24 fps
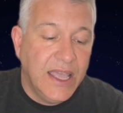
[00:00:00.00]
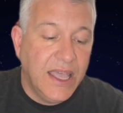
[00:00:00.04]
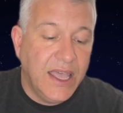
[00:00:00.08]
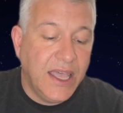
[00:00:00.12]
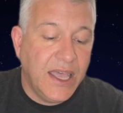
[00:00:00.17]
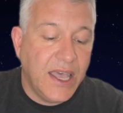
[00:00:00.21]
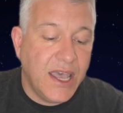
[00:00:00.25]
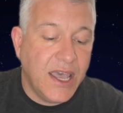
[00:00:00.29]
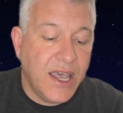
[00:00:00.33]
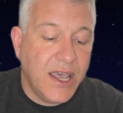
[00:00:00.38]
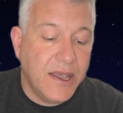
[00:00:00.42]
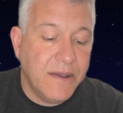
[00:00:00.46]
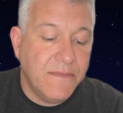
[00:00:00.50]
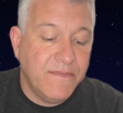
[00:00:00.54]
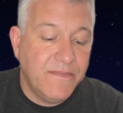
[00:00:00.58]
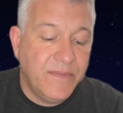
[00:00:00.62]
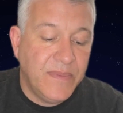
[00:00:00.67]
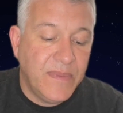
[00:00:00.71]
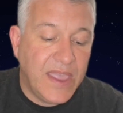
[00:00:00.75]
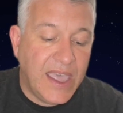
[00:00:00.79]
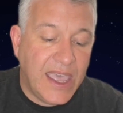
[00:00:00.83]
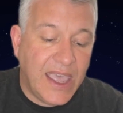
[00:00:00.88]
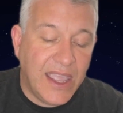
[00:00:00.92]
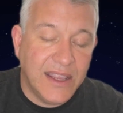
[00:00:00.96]

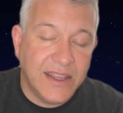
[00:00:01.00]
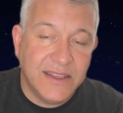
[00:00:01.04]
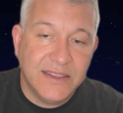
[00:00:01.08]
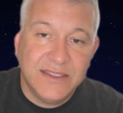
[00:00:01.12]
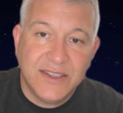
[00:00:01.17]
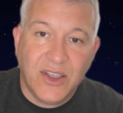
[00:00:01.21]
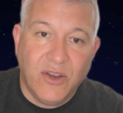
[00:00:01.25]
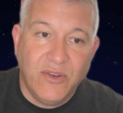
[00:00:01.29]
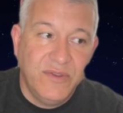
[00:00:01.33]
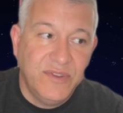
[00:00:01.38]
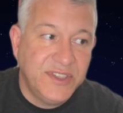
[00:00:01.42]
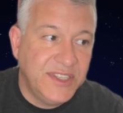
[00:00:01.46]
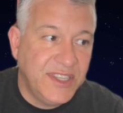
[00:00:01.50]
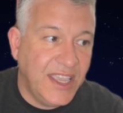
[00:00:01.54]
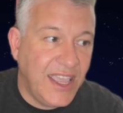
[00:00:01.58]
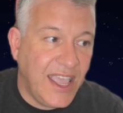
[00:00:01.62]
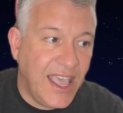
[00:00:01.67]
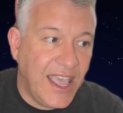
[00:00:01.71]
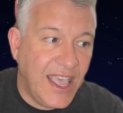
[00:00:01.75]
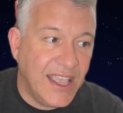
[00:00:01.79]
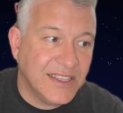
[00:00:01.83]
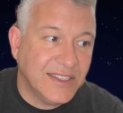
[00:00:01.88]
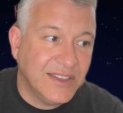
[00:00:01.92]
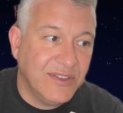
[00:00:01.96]
And obviously
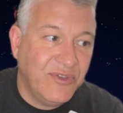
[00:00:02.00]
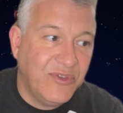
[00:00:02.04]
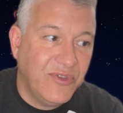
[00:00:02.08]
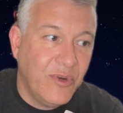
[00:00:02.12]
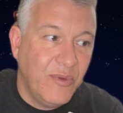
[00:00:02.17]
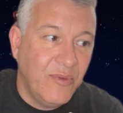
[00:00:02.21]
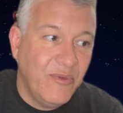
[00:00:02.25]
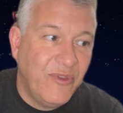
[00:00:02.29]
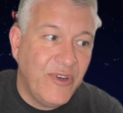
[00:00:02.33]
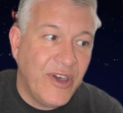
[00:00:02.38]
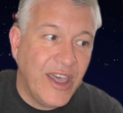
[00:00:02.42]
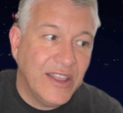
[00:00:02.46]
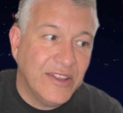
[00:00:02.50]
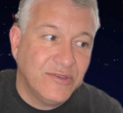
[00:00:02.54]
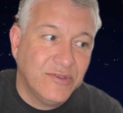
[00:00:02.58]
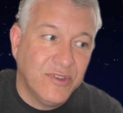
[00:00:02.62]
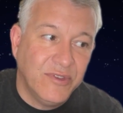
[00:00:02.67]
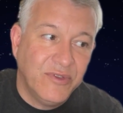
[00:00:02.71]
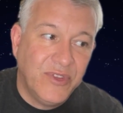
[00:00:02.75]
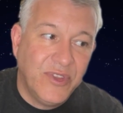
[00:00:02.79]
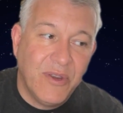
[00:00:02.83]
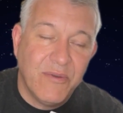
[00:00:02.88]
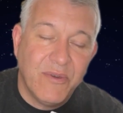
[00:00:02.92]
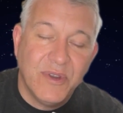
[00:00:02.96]
it has the form factor
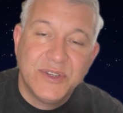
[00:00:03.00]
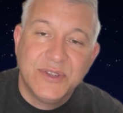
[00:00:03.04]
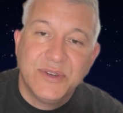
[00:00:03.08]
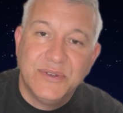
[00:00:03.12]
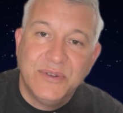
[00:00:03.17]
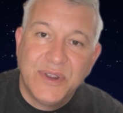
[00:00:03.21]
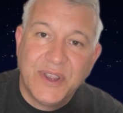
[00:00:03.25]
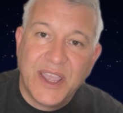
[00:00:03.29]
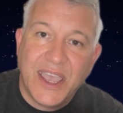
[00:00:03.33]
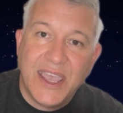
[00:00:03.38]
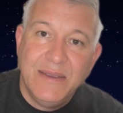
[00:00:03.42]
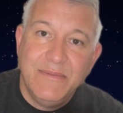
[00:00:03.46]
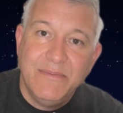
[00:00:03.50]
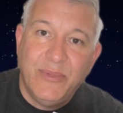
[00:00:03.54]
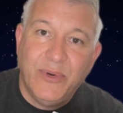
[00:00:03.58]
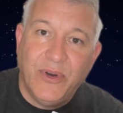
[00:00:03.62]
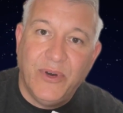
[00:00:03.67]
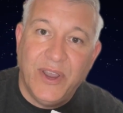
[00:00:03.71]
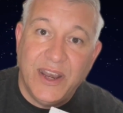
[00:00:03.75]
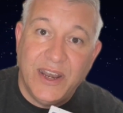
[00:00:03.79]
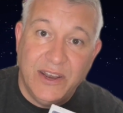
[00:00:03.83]
of the original Game Boy.